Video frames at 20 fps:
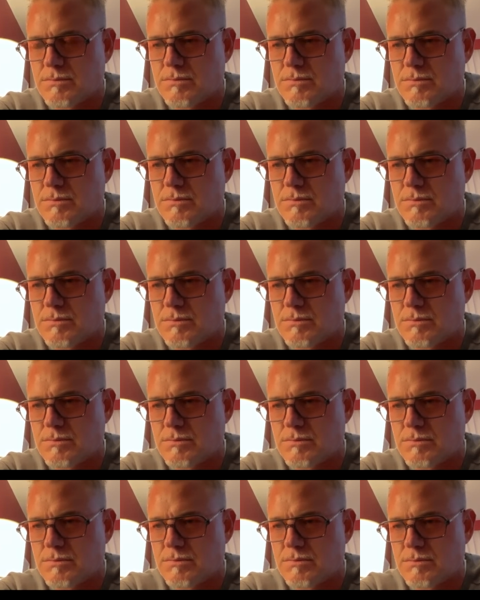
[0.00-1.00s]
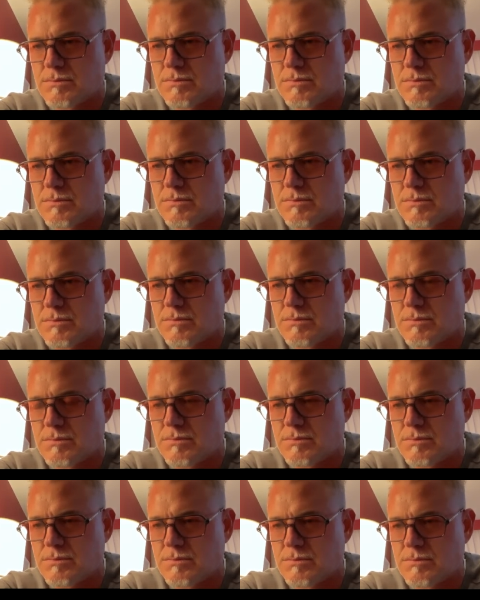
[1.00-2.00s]

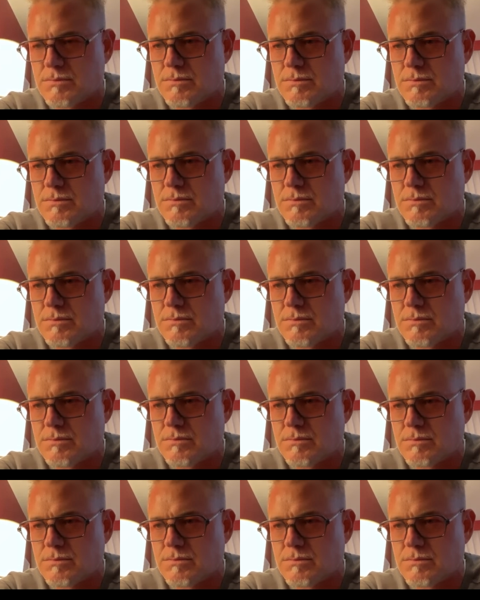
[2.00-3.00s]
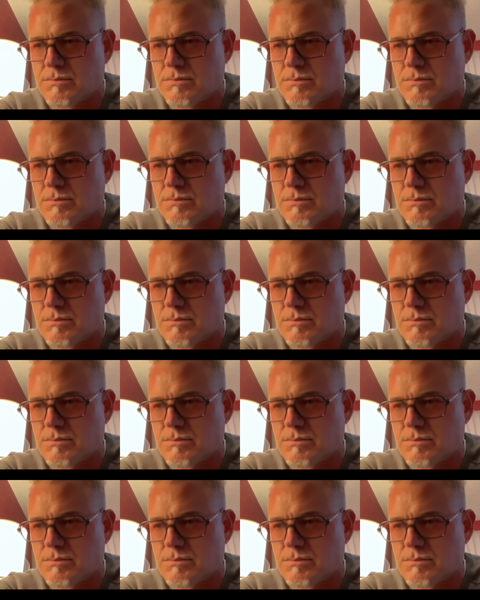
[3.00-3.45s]
[no speech]